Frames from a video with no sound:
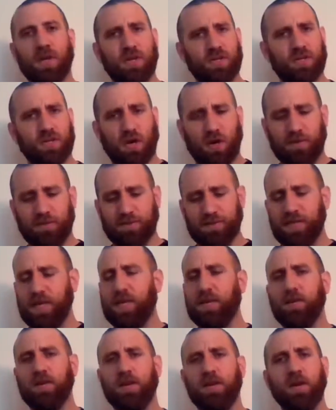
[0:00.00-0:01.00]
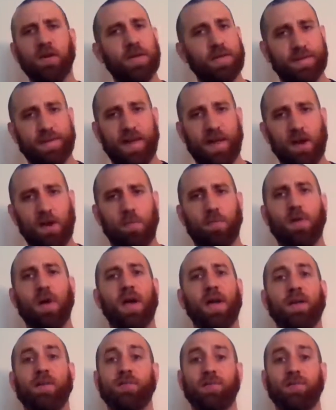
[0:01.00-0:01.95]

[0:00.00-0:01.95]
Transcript: Dolph Ziggler, Daniel Bryan.